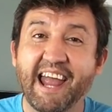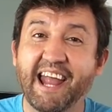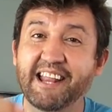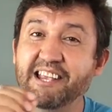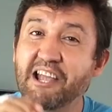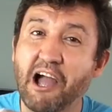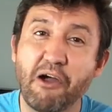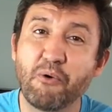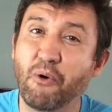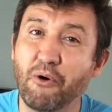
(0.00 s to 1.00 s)
in
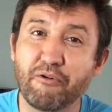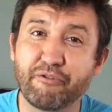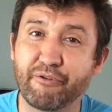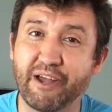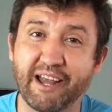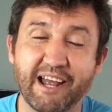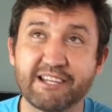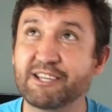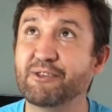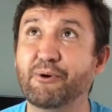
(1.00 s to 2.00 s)
co-authoring a
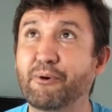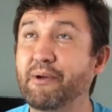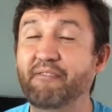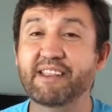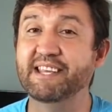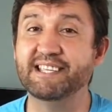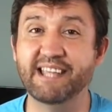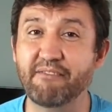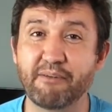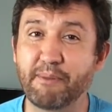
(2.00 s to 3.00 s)
story that has
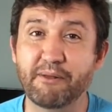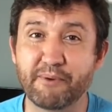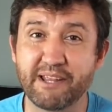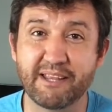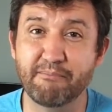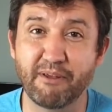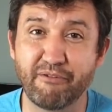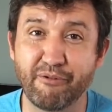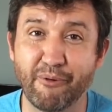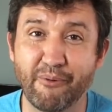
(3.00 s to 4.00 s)
never been written
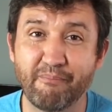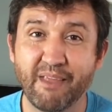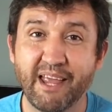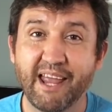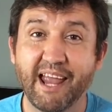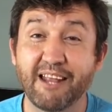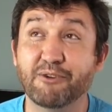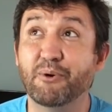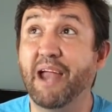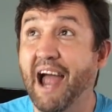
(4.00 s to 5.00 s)
before, in
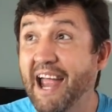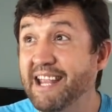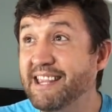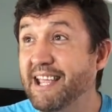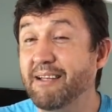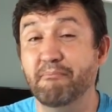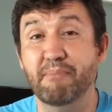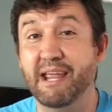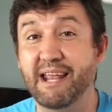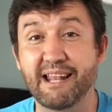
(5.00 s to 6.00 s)
creating
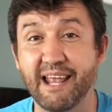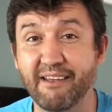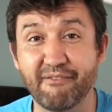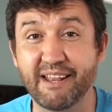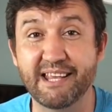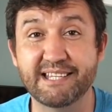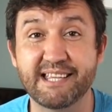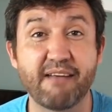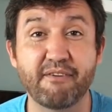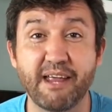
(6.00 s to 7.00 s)
meaning that has
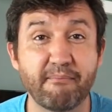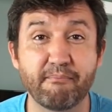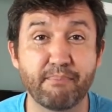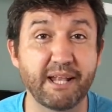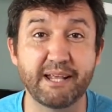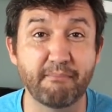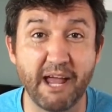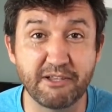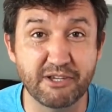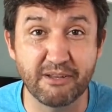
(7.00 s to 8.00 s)
never been
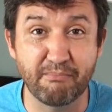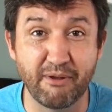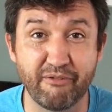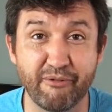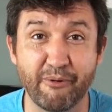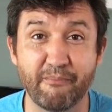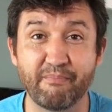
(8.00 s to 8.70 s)
imagined before.